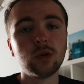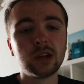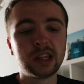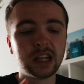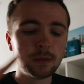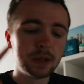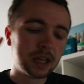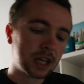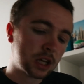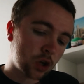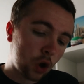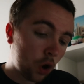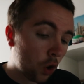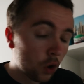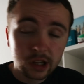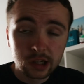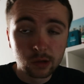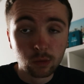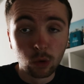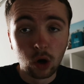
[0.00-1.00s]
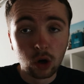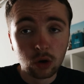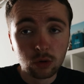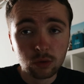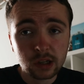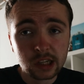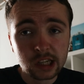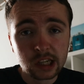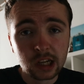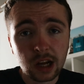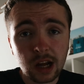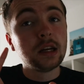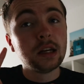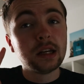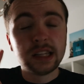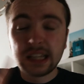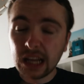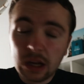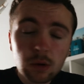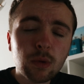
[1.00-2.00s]
Same with the Cotswolds.
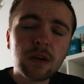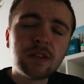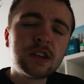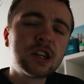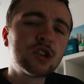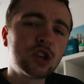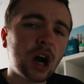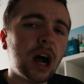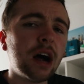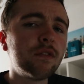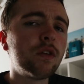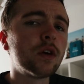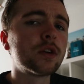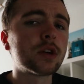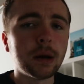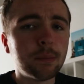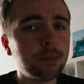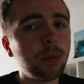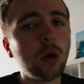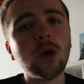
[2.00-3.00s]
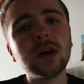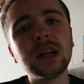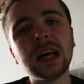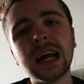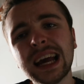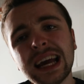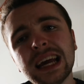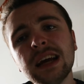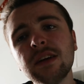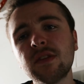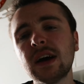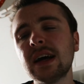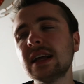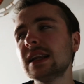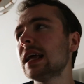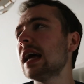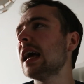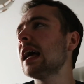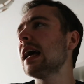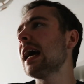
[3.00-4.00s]
Same with
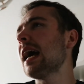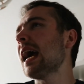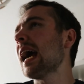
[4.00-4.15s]
Stratford-Upon-Avon.